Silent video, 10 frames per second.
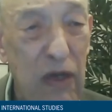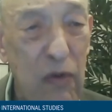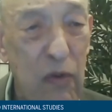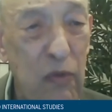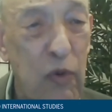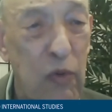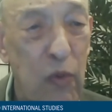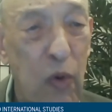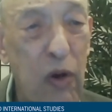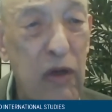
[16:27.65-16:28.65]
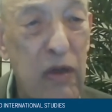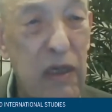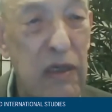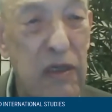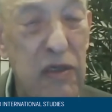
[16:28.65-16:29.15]
World War
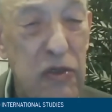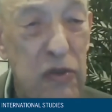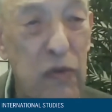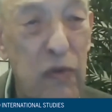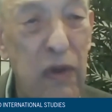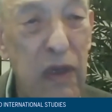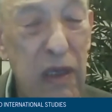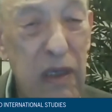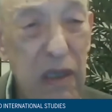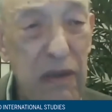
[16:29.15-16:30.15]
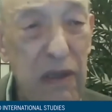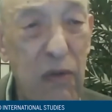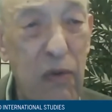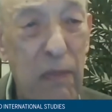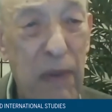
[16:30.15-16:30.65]
II, there
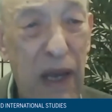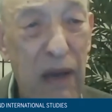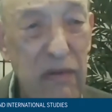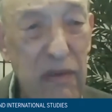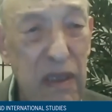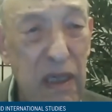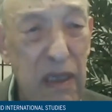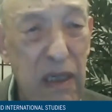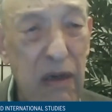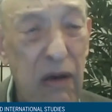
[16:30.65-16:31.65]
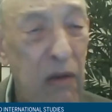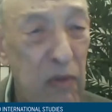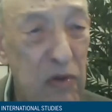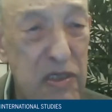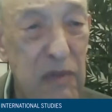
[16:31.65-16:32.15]
were about
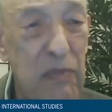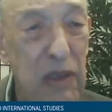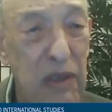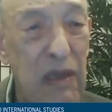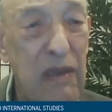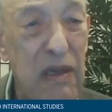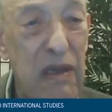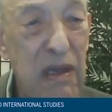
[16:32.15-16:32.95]
almost 1 million